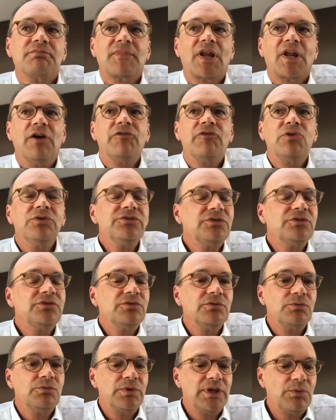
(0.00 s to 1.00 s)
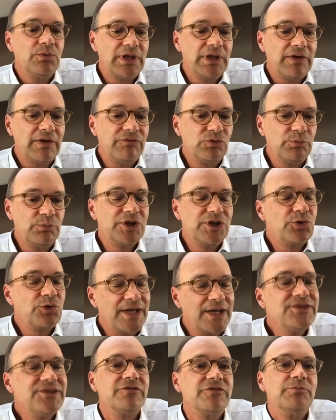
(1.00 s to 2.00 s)
Of course, we have to be
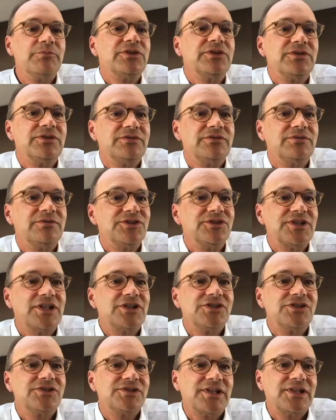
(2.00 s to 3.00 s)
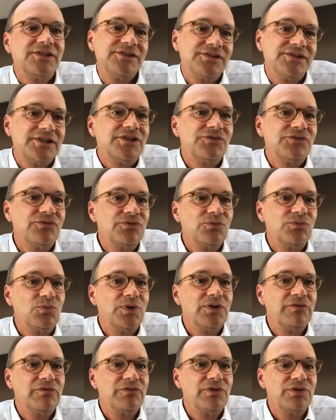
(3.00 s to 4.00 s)
creative, but that's one
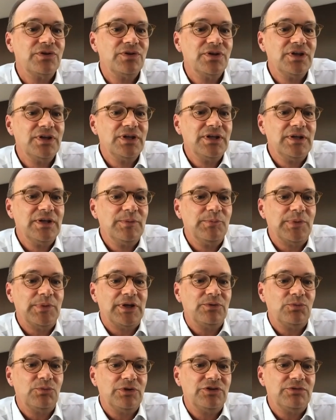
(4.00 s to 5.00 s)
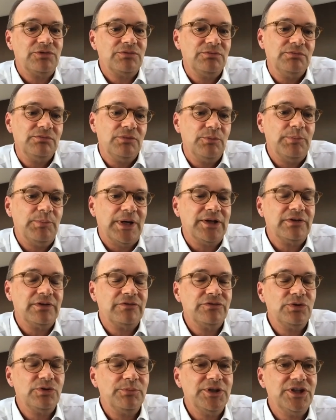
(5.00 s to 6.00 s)
of the part of
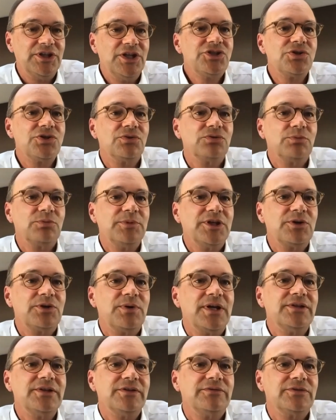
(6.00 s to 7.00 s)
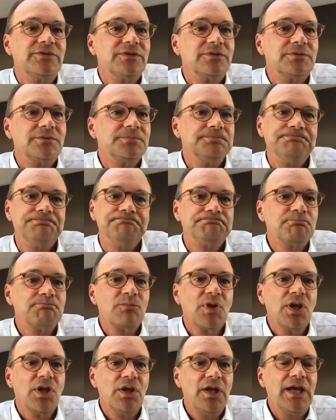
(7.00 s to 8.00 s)
human nature to be creative. So
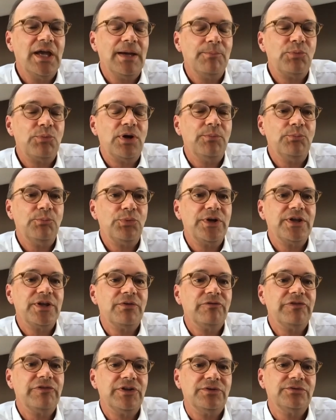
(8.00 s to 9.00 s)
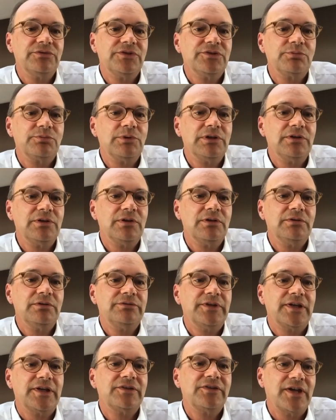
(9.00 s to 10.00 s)
yeah, I'm pretty confident. It will
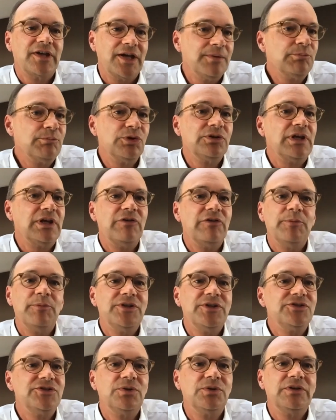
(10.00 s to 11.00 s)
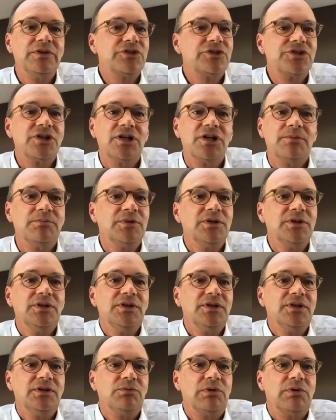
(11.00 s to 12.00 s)
take time, but everybody's doing the job,
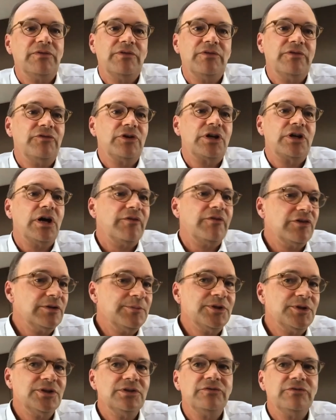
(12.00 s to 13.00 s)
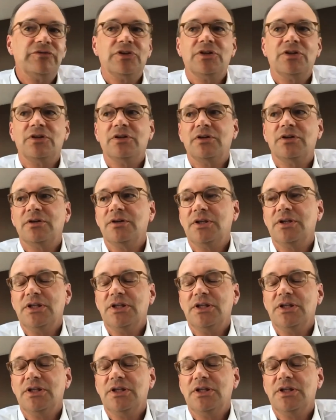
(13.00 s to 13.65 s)
whether the government, the